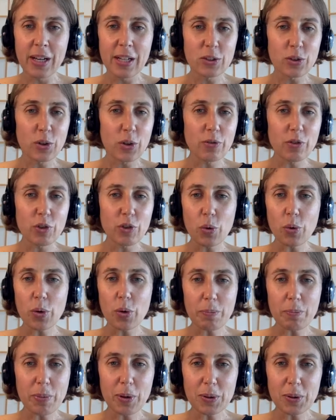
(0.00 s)
Sort of
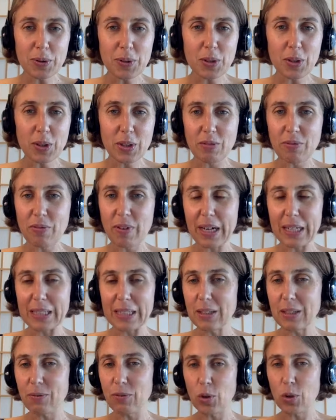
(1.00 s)
your personal
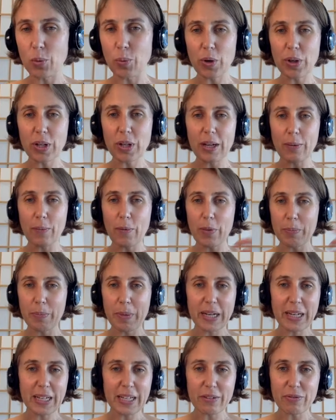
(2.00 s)
advice, if you're working with
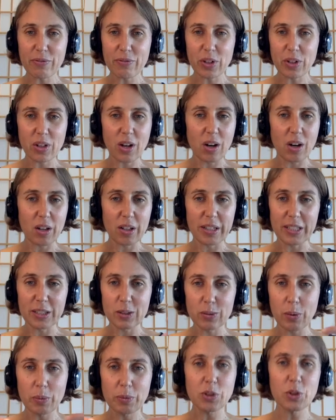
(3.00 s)
many different
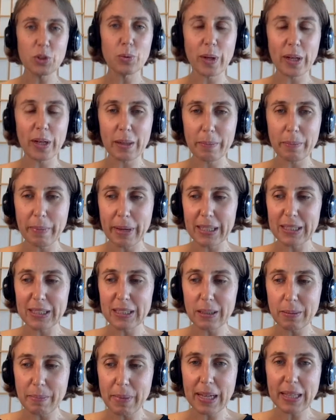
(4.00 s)
colleagues, what would you recommend
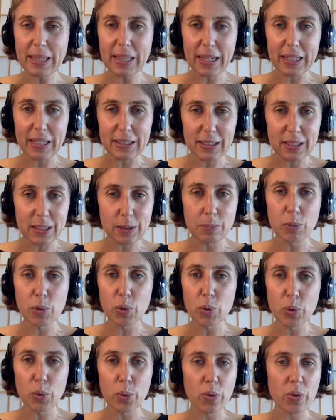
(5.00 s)
to make that a
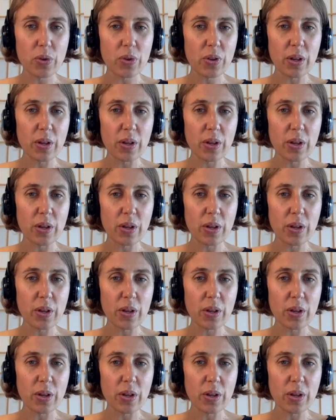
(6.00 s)
smooth